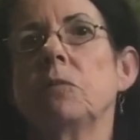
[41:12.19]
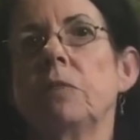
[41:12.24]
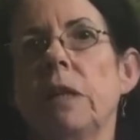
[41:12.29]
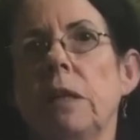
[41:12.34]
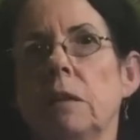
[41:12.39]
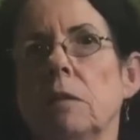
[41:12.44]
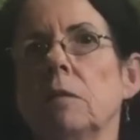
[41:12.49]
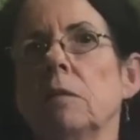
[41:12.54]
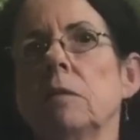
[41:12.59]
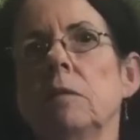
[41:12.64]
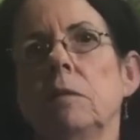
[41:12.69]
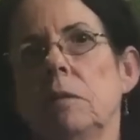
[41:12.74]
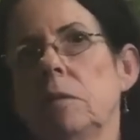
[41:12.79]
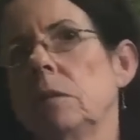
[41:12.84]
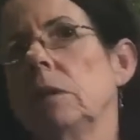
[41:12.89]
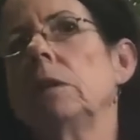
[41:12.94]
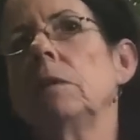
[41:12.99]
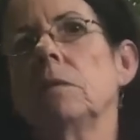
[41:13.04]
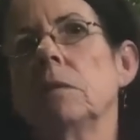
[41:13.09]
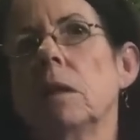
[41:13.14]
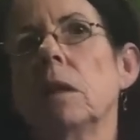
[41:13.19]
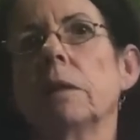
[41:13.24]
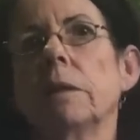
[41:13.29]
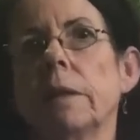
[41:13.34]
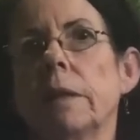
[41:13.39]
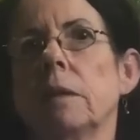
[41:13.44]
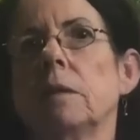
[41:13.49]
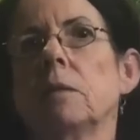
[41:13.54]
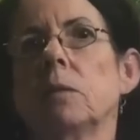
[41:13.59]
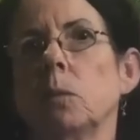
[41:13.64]
channeled things like
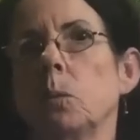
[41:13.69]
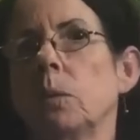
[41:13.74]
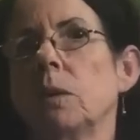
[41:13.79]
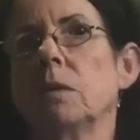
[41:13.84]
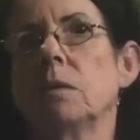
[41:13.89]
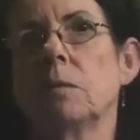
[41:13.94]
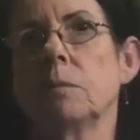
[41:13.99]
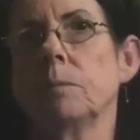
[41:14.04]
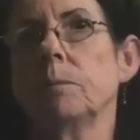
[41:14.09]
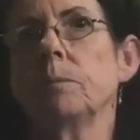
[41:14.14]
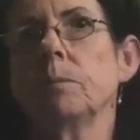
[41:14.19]
that as well.